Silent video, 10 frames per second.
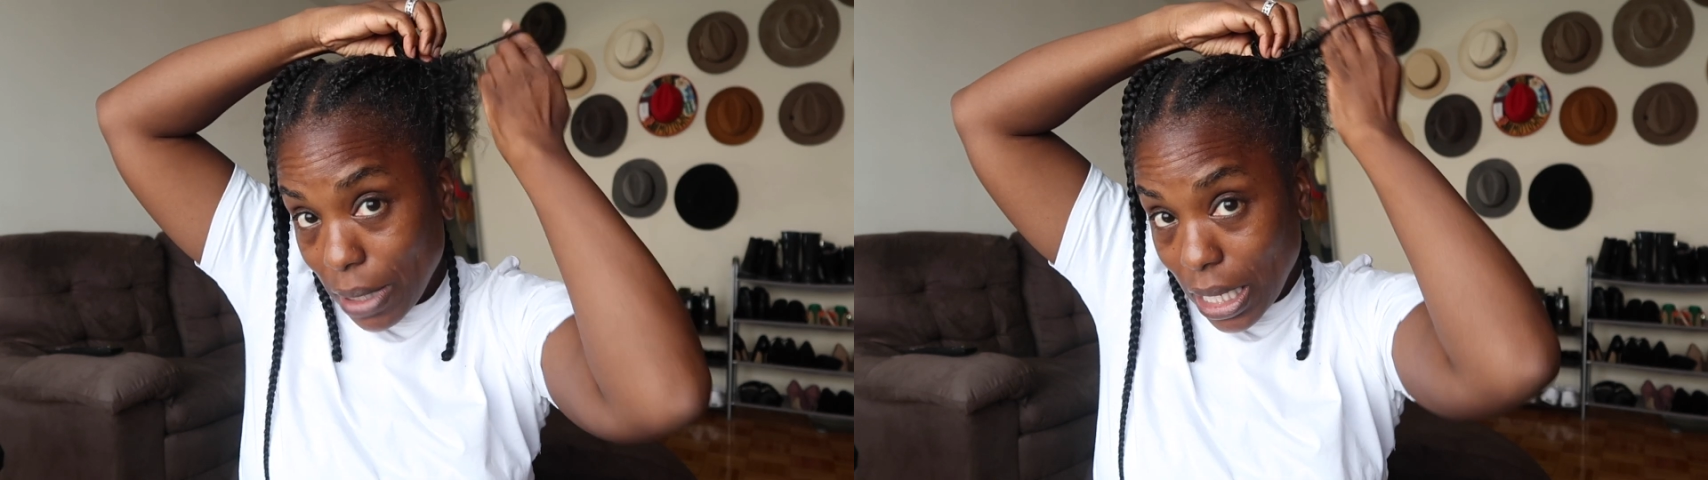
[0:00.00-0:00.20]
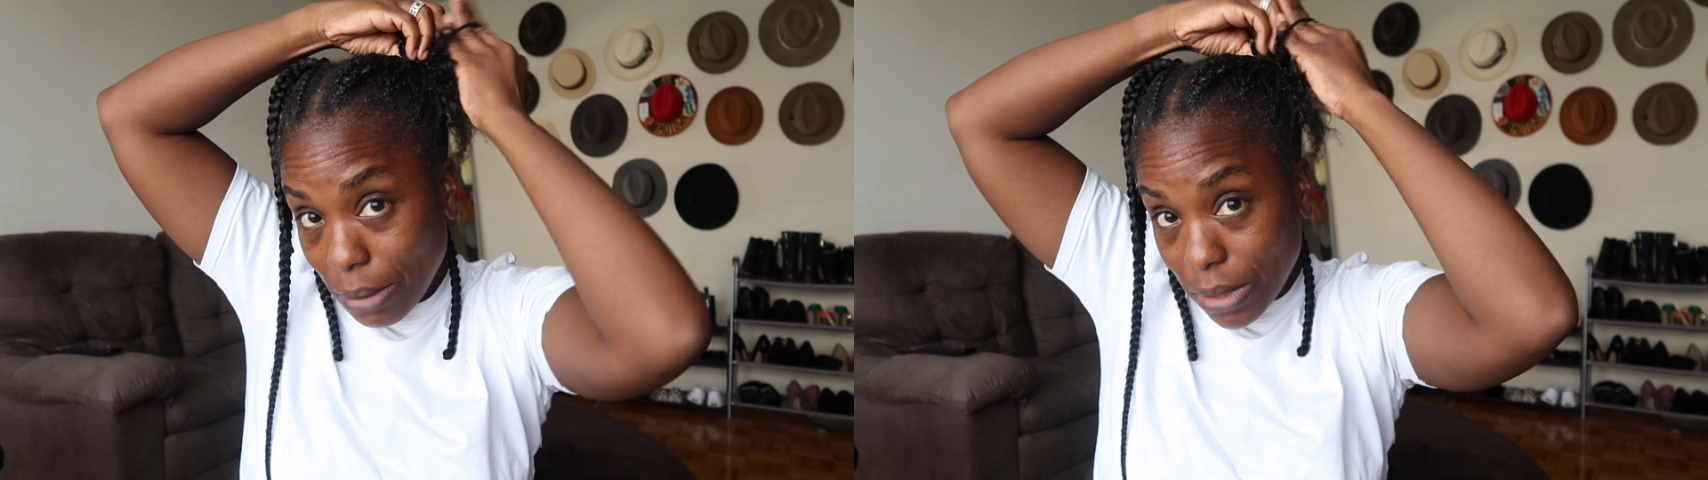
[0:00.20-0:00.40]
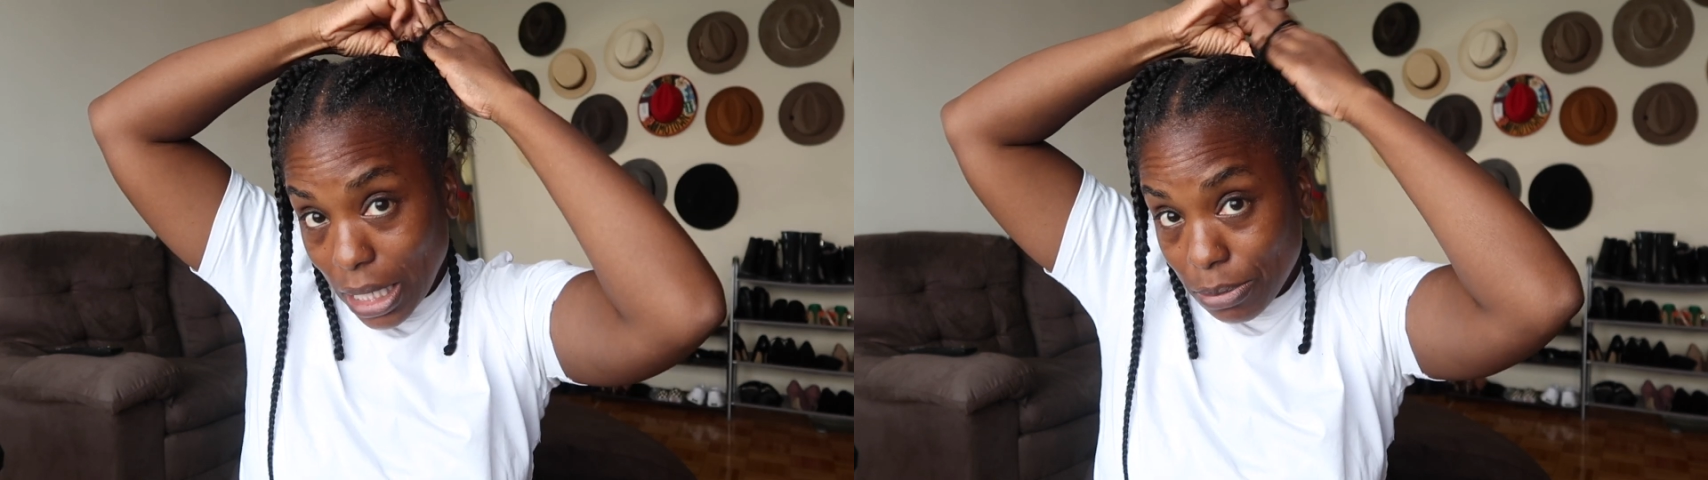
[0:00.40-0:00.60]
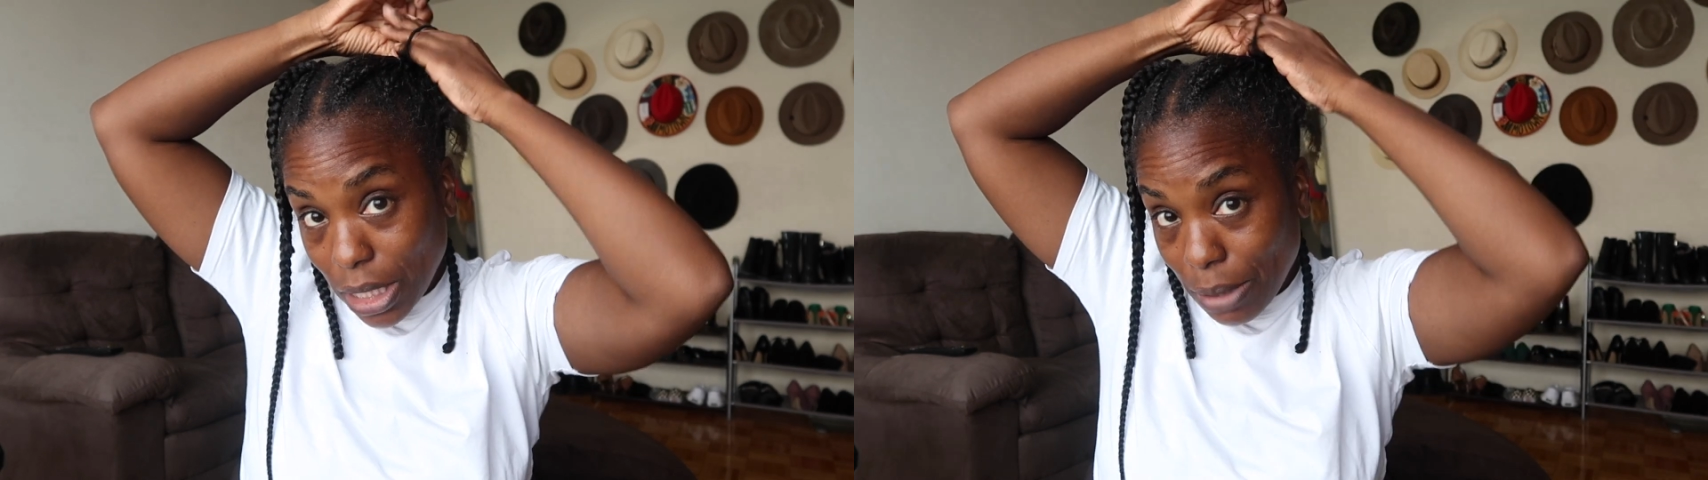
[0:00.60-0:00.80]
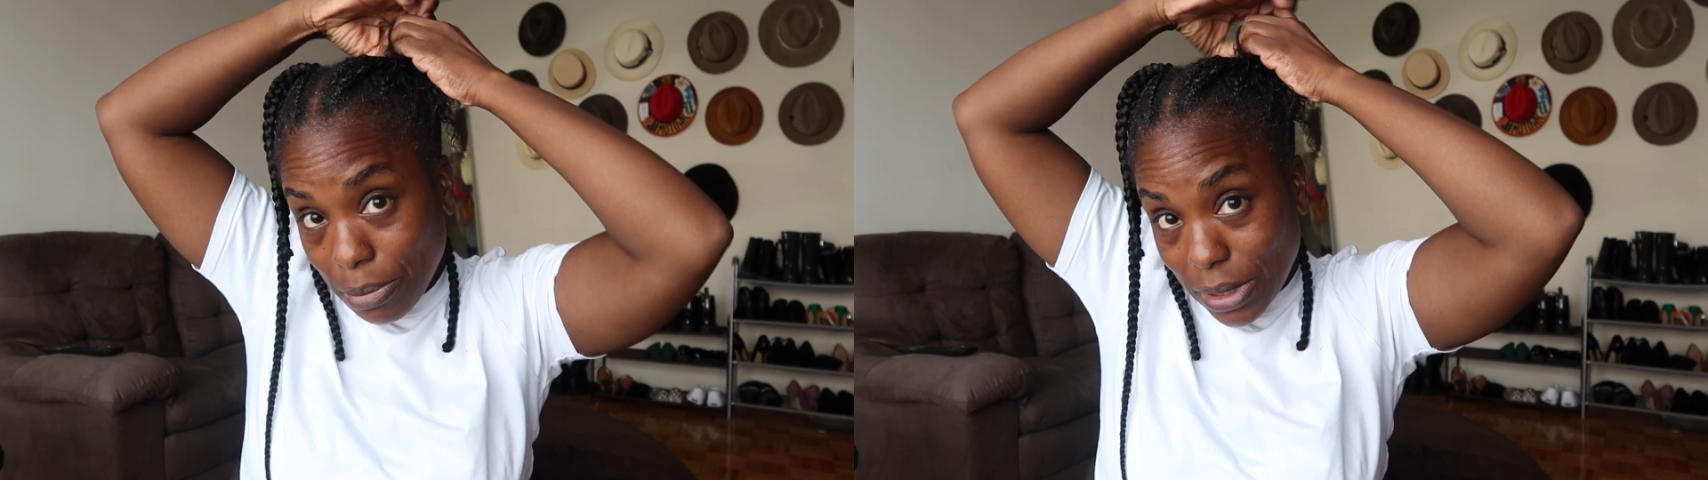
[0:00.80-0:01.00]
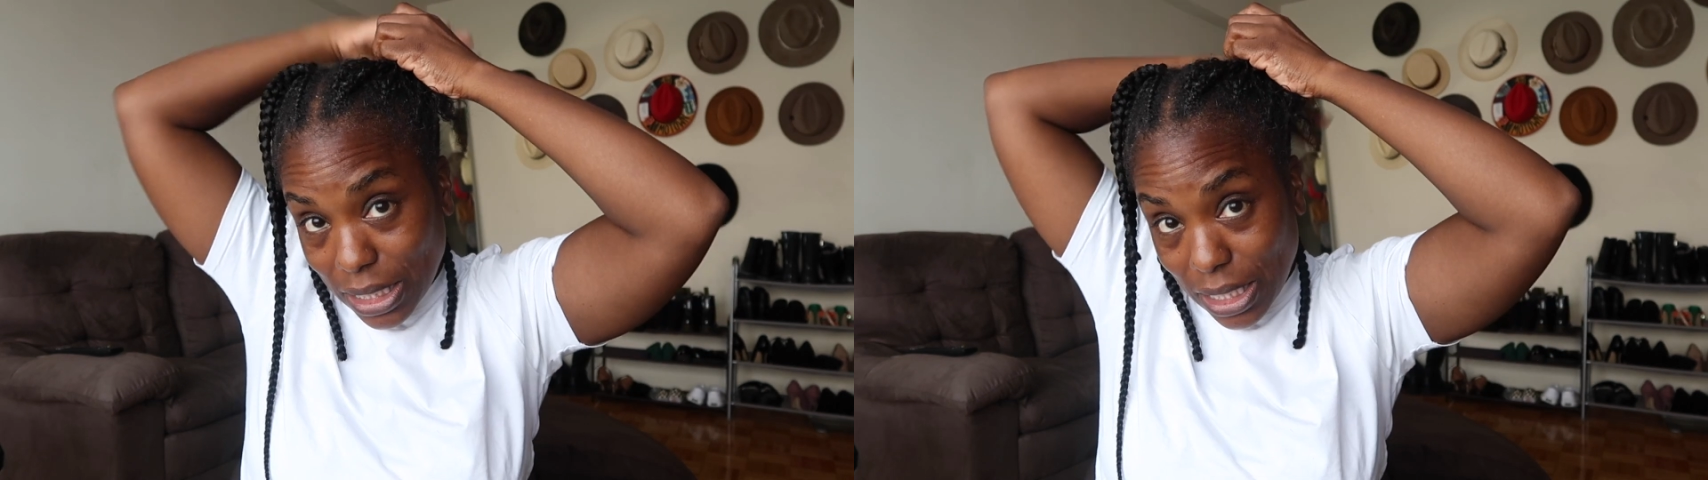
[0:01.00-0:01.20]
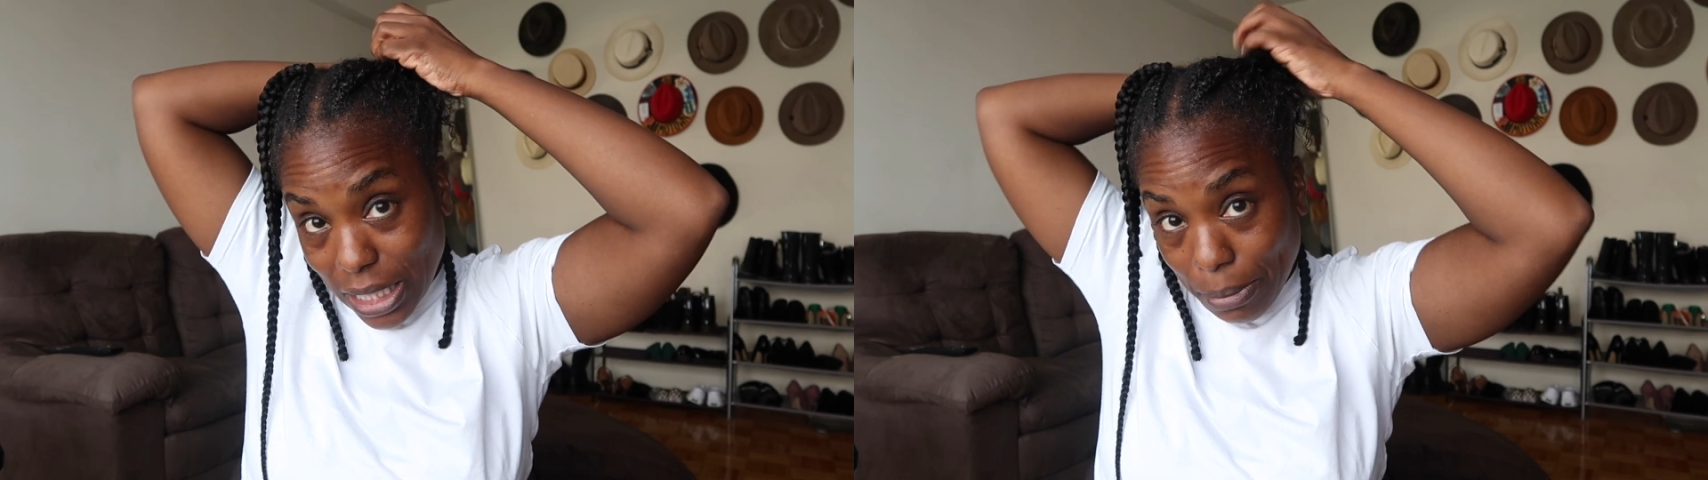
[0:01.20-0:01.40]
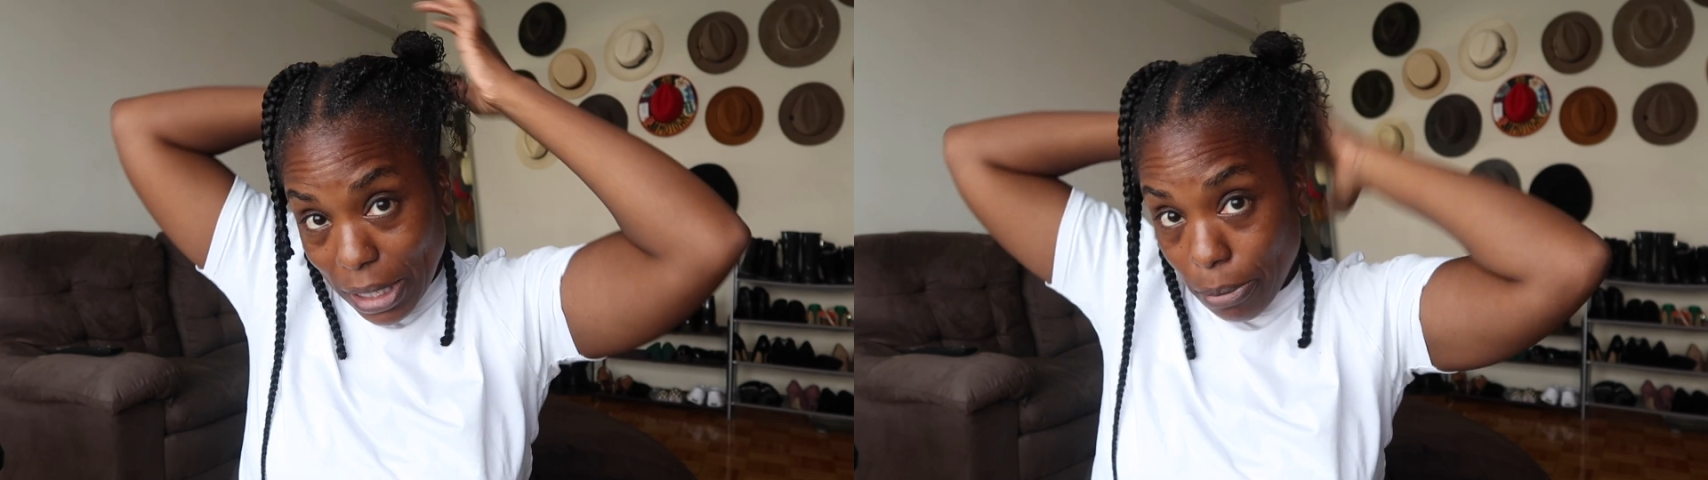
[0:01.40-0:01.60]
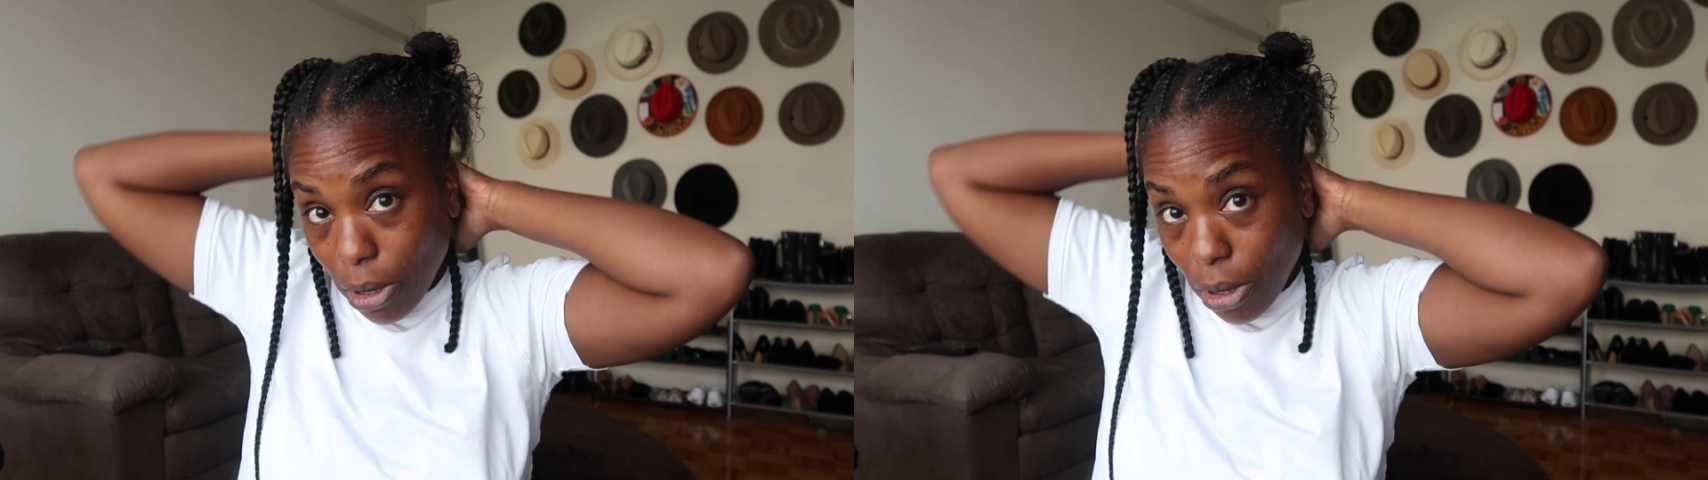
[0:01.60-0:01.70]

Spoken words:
it look like I'm making